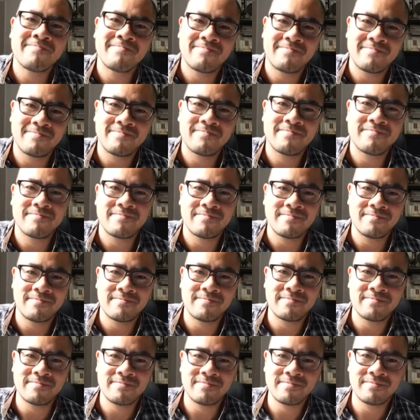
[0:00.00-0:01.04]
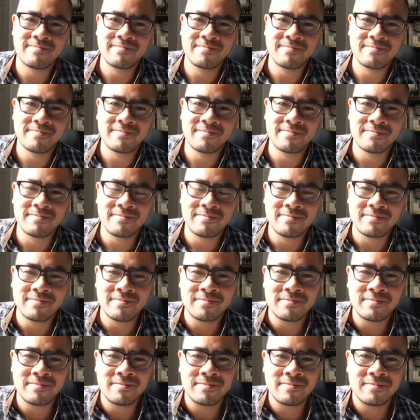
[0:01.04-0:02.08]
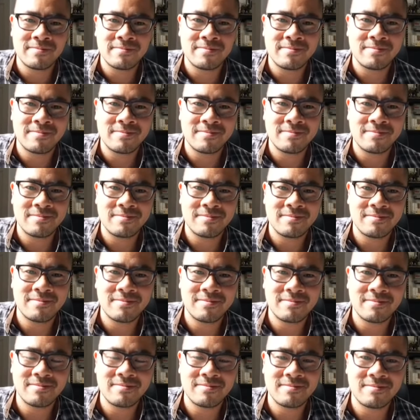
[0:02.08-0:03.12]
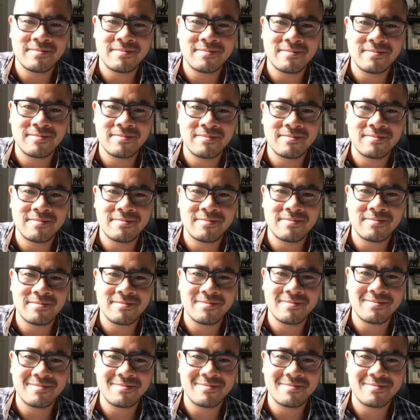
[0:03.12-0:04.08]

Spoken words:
(silent)